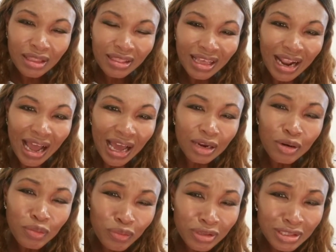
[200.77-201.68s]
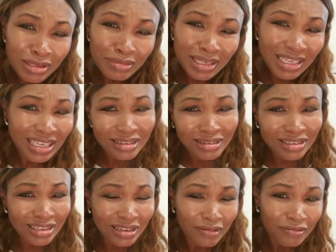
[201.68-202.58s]
That I don't want to be
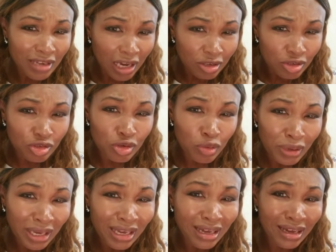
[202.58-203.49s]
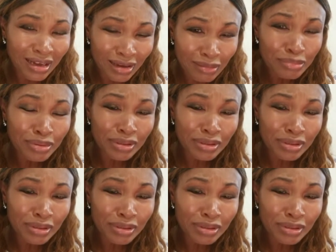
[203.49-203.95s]
guilty of not showing up.